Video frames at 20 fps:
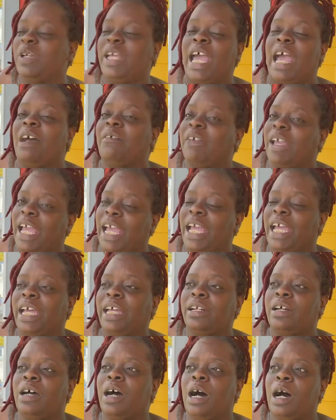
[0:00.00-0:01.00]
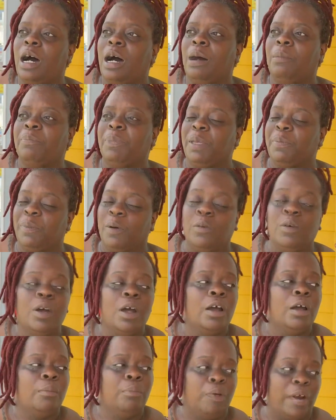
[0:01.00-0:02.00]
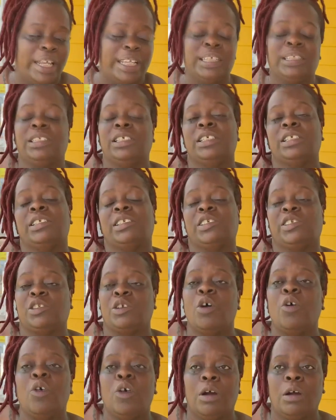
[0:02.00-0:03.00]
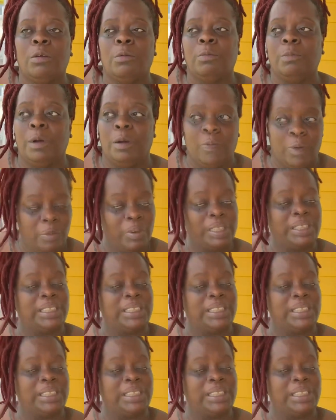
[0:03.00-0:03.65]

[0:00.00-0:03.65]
have had um, people break into the store, but we was